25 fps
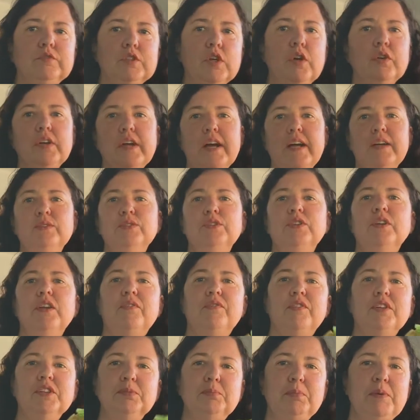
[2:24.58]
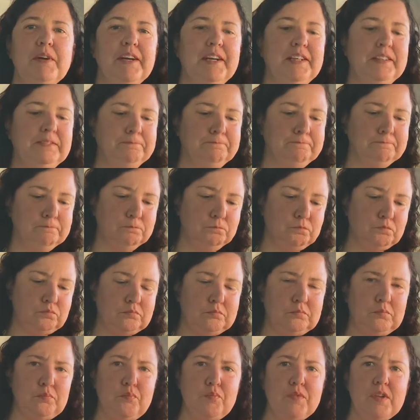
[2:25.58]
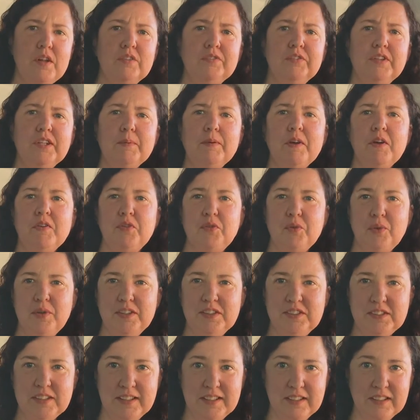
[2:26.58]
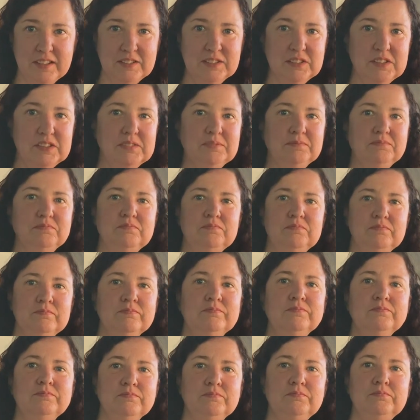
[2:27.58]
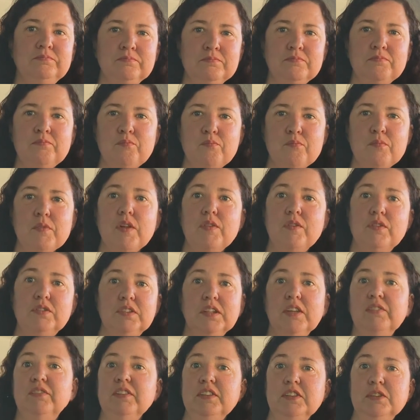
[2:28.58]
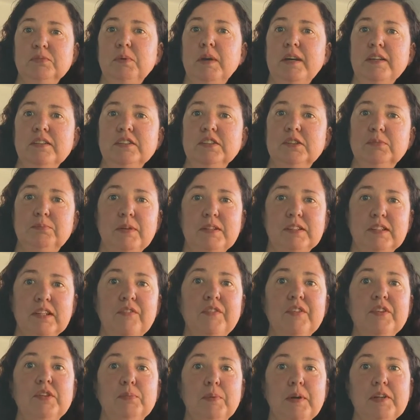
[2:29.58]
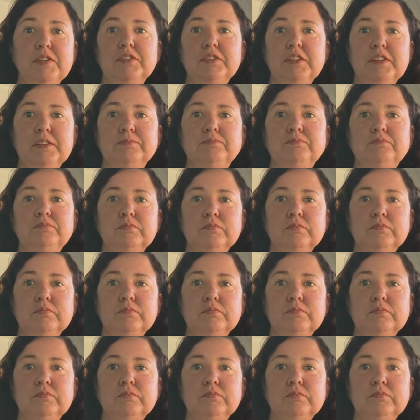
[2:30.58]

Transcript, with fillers: Okay, so the first bite took about 30 seconds. There's definitely spice. It's definitely spicy.